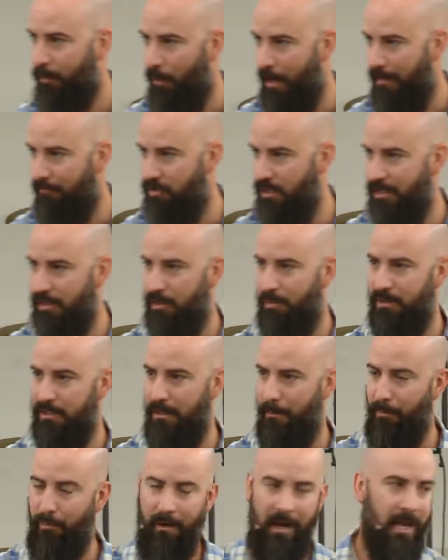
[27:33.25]
in the way of Jesus was
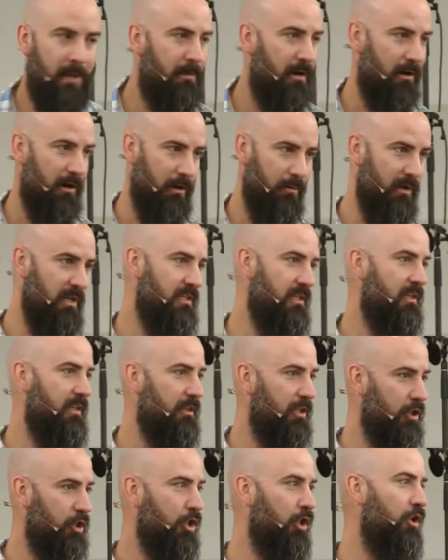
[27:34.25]
the primary reason
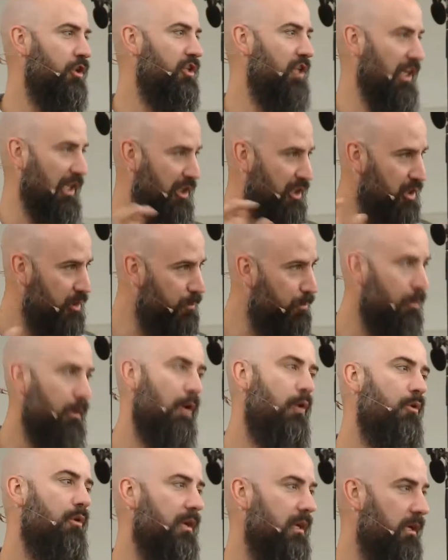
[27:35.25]
that the church
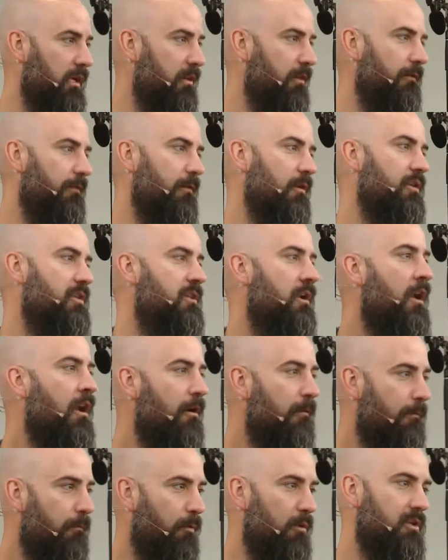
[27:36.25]
exploded in the first
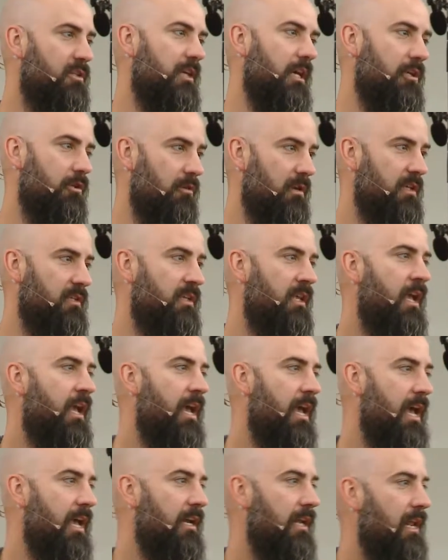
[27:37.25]
four centuries
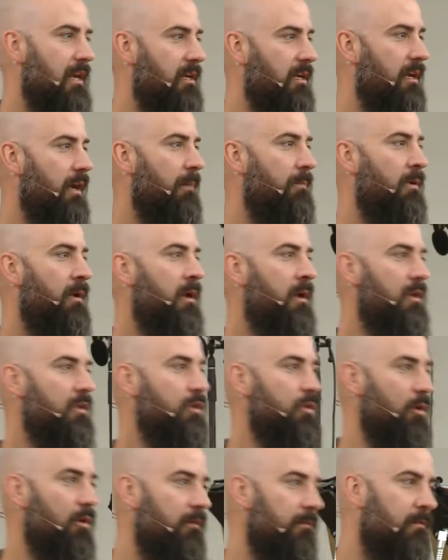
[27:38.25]
and ended up
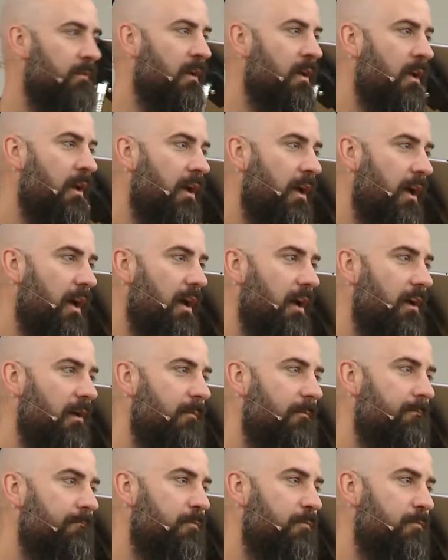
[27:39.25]
sort of uh,